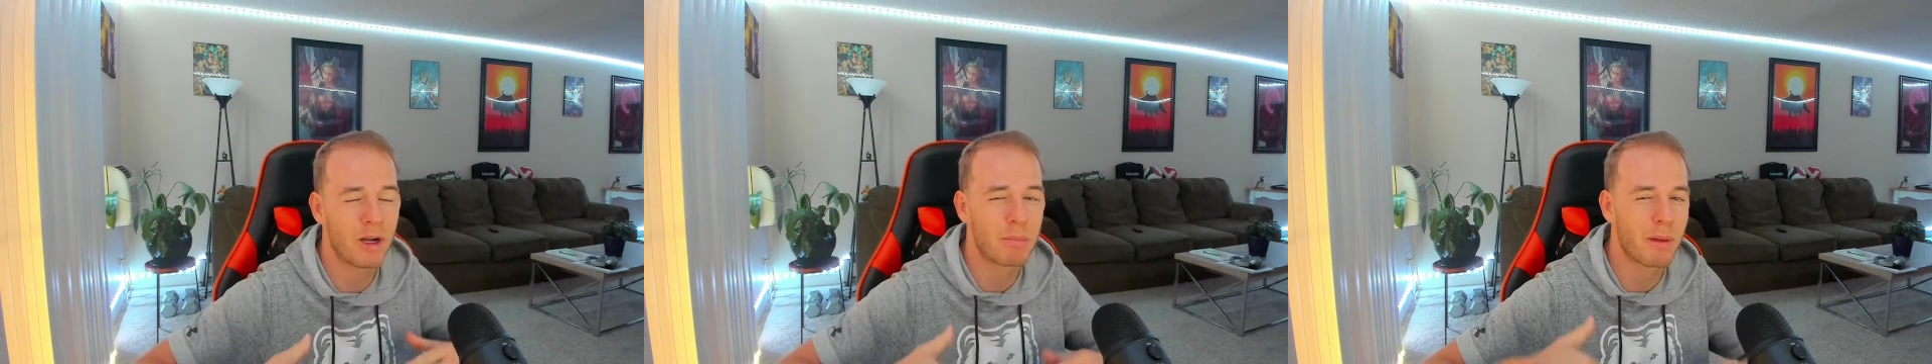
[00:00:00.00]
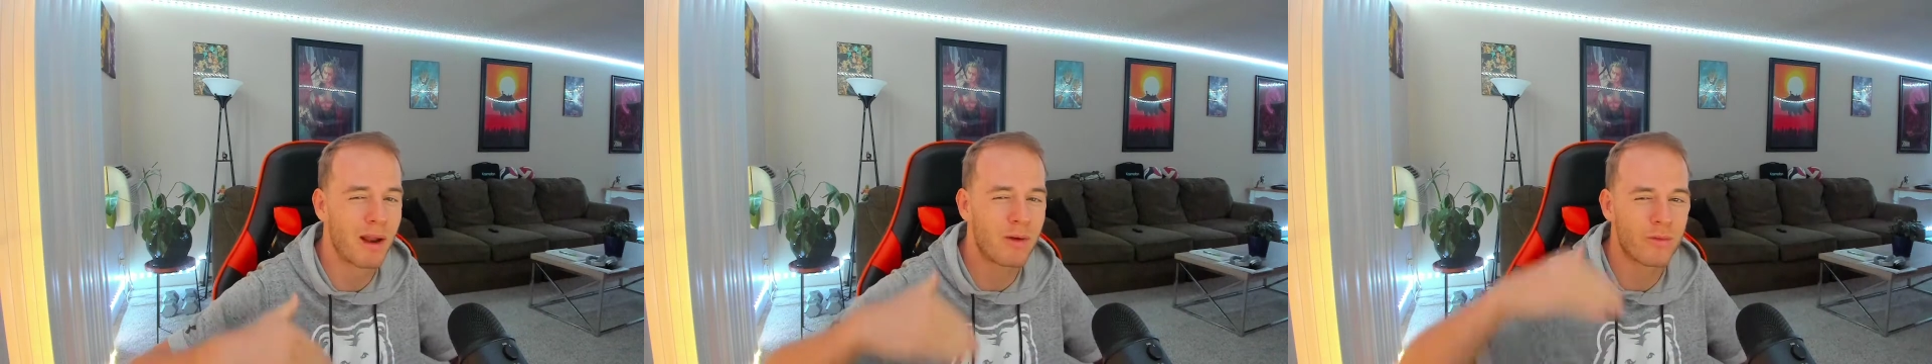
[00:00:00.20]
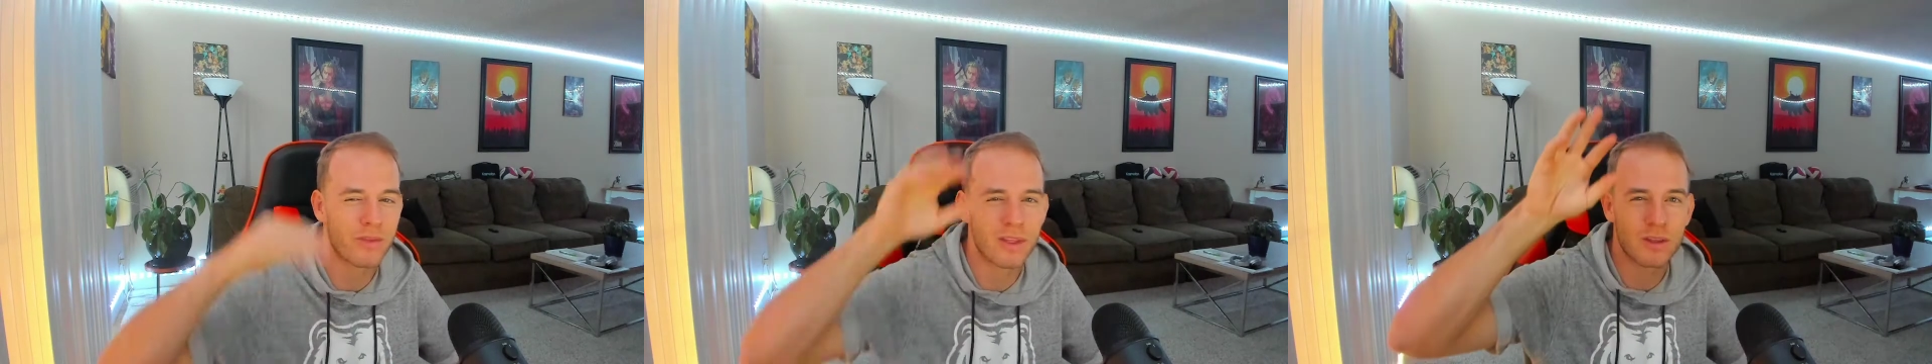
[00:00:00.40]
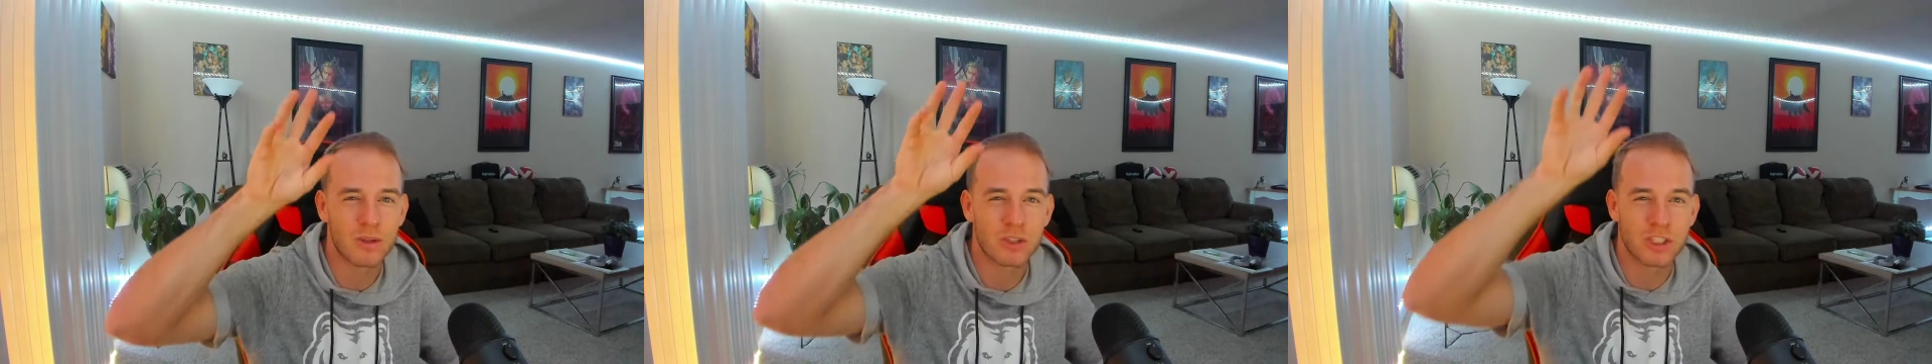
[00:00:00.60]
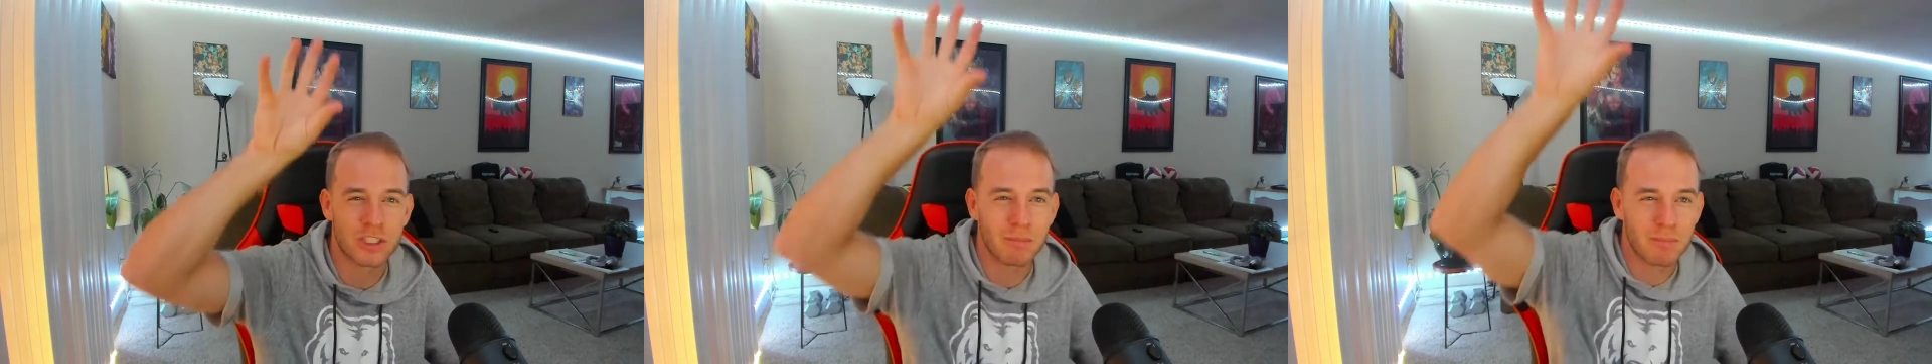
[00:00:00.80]
but I don't think there's
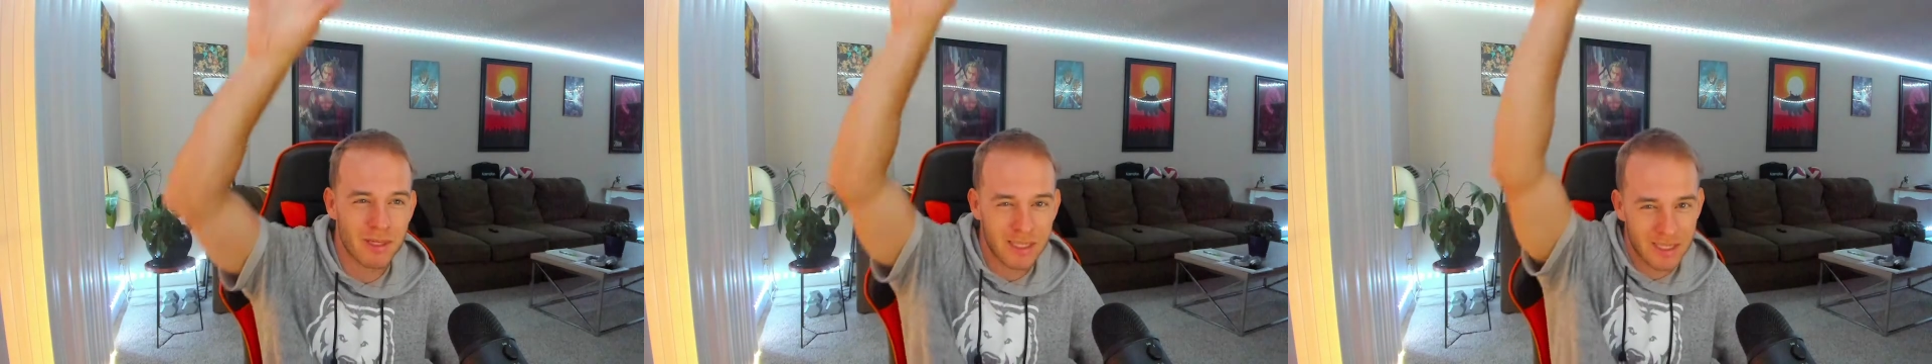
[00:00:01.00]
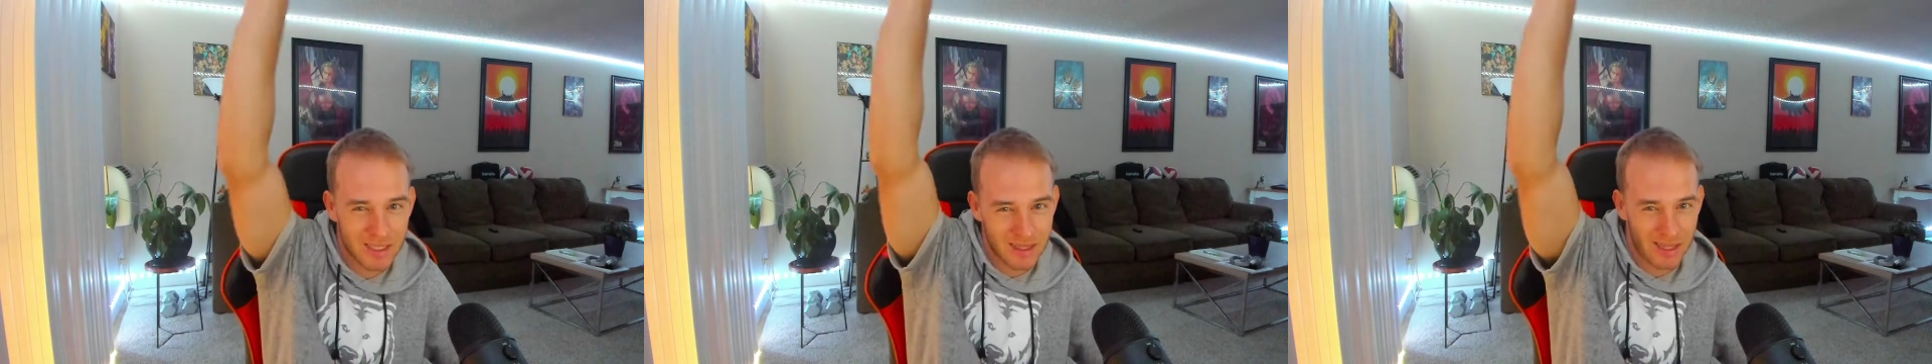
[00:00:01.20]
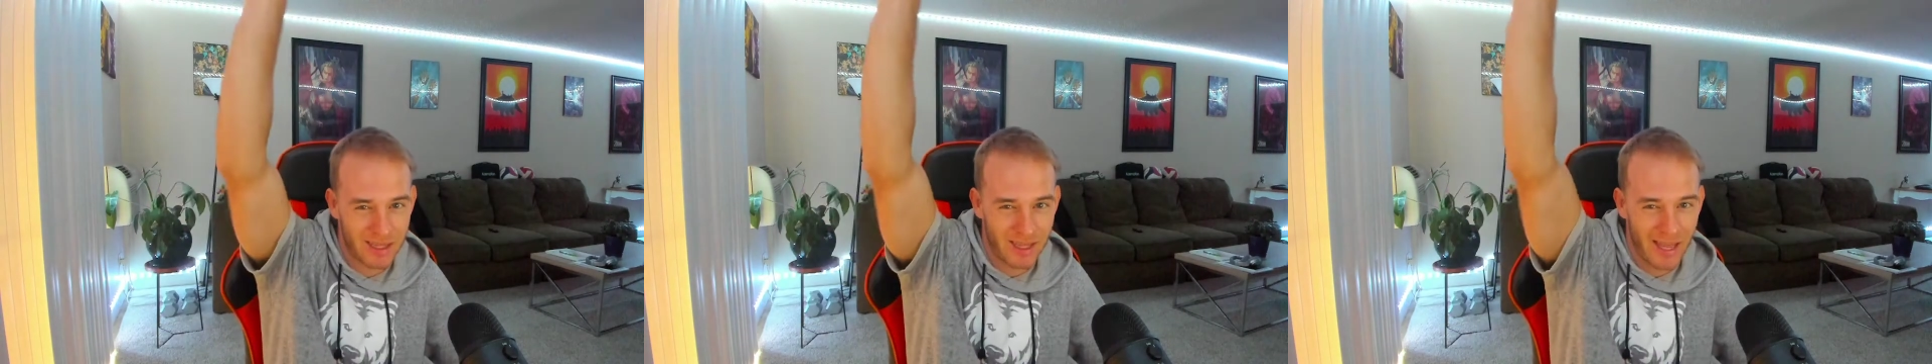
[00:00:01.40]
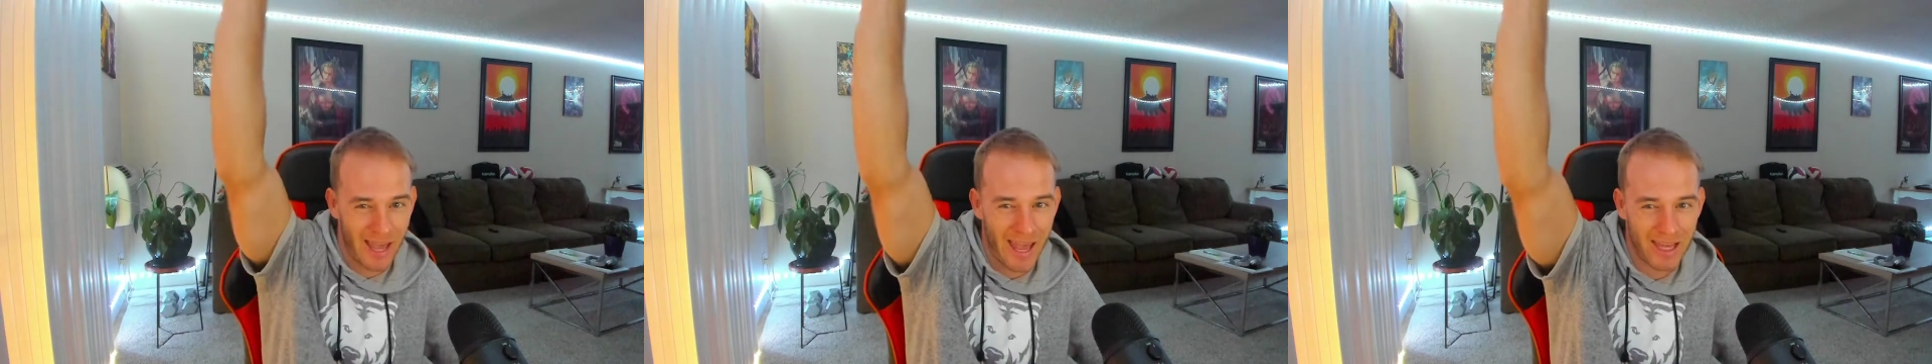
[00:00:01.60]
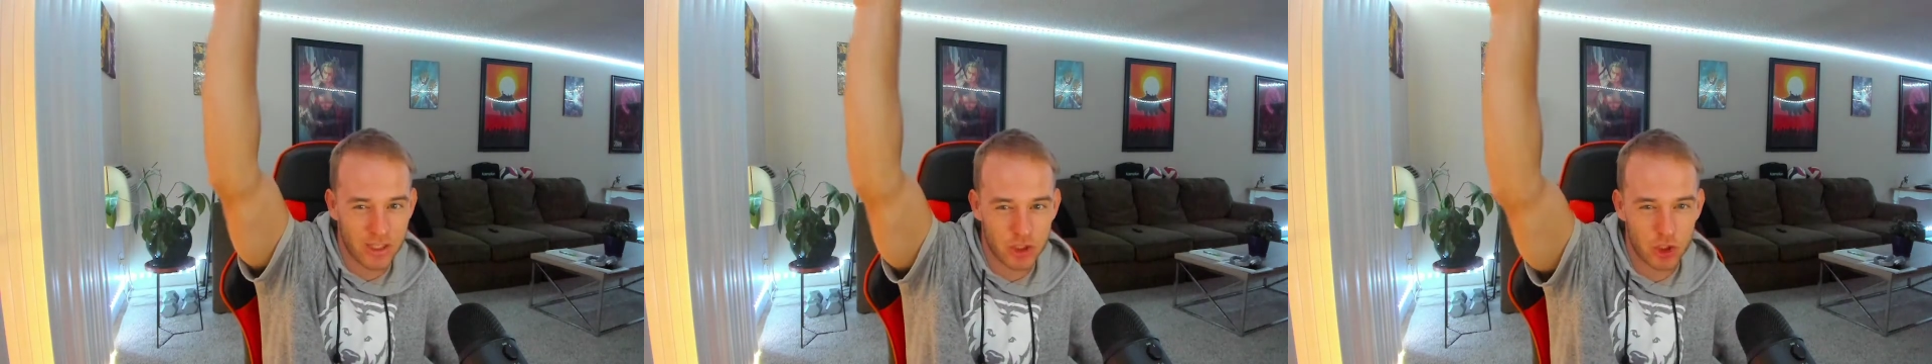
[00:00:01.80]
somebody like a
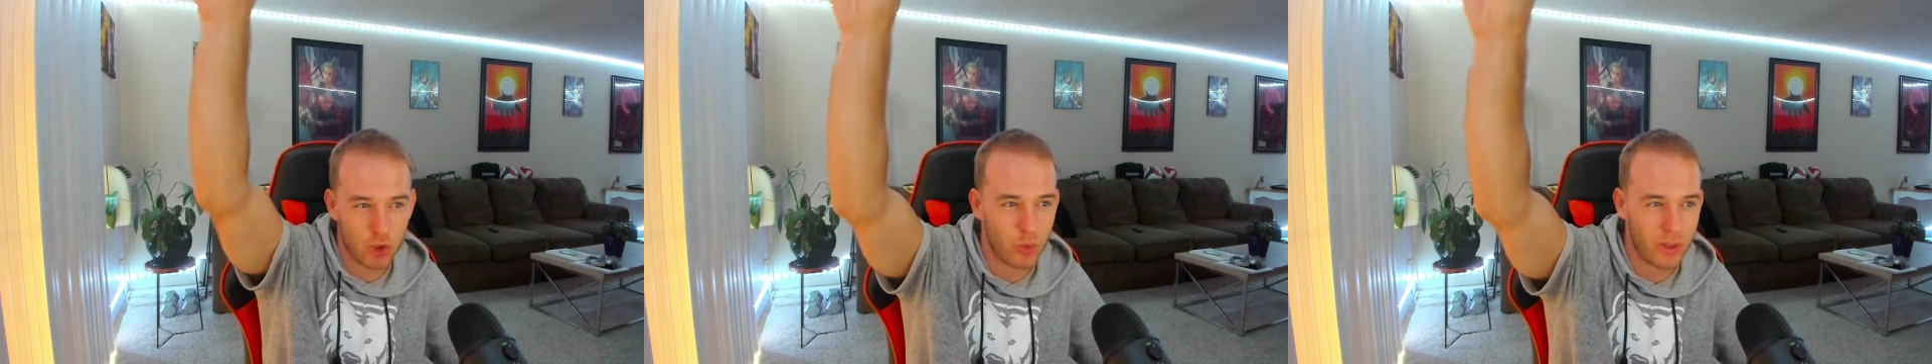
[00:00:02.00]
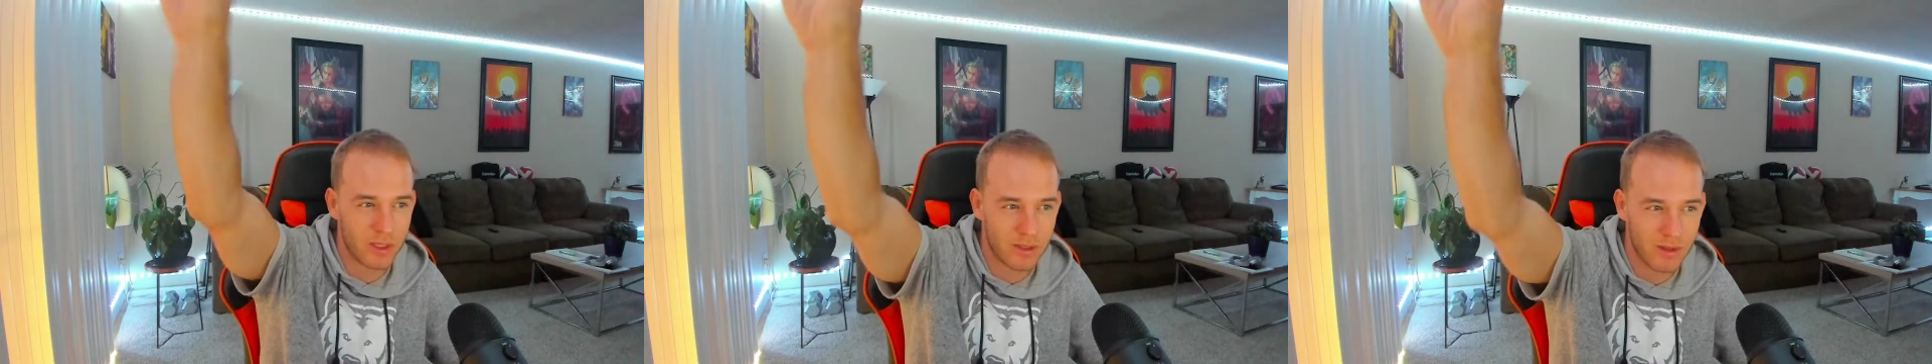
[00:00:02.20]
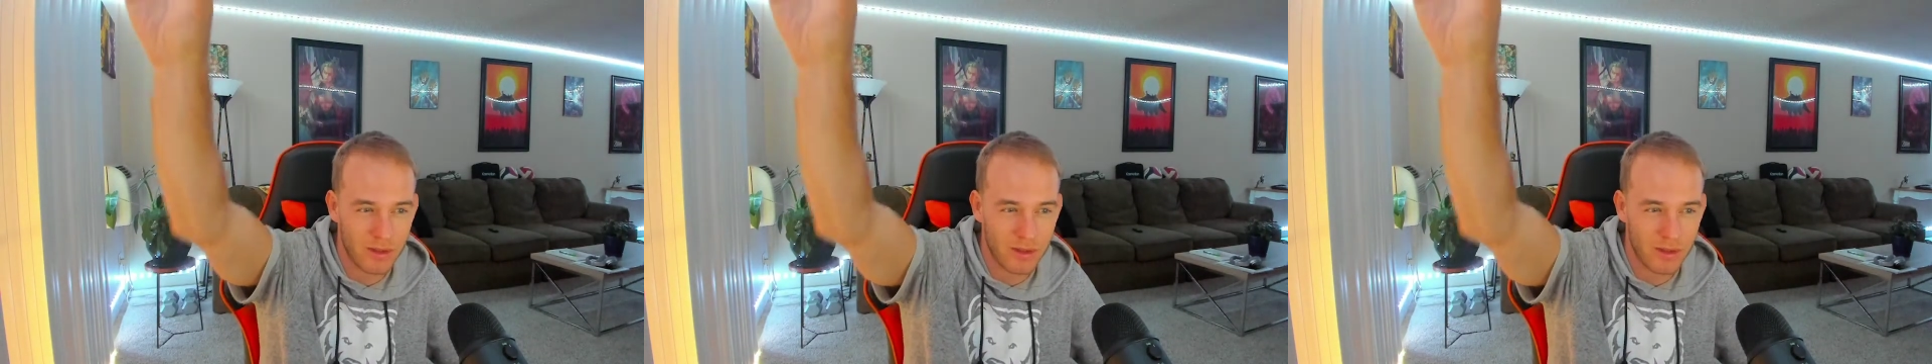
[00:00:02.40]
head to it.